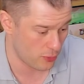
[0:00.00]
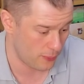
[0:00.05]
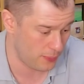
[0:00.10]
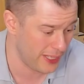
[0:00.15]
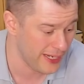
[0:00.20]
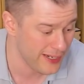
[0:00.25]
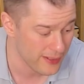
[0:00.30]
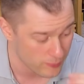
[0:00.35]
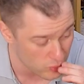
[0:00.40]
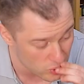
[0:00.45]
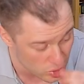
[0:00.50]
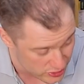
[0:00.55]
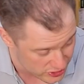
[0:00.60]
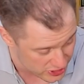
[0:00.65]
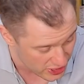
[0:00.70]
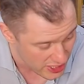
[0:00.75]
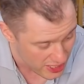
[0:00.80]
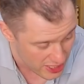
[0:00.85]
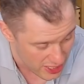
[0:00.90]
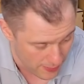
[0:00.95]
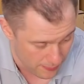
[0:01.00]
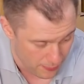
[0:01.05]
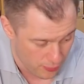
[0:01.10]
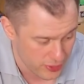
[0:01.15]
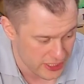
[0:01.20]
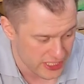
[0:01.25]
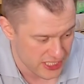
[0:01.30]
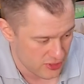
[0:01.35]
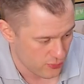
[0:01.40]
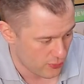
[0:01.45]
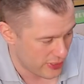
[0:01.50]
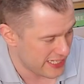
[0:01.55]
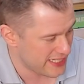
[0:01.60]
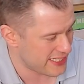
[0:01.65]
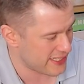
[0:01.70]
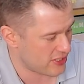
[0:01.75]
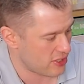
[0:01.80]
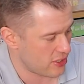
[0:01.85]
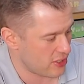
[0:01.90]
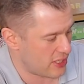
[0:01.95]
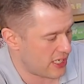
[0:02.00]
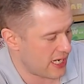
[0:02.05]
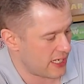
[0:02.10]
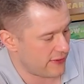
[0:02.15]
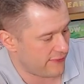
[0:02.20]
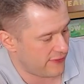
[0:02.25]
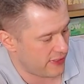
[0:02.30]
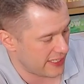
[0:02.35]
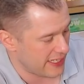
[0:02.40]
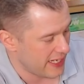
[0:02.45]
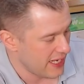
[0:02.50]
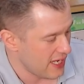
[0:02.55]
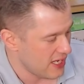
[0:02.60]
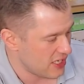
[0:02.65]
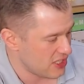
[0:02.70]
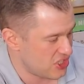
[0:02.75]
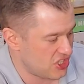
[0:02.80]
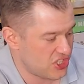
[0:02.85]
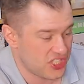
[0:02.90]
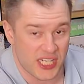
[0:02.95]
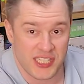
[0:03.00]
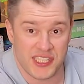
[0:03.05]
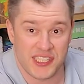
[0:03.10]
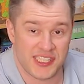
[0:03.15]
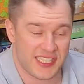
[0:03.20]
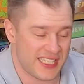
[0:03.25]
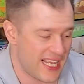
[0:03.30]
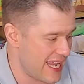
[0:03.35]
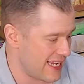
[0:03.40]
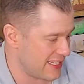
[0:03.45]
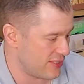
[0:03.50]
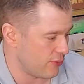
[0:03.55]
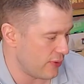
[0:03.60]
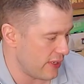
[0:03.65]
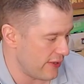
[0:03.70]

your player boards are pretty sweet. It's got a kind of like sunset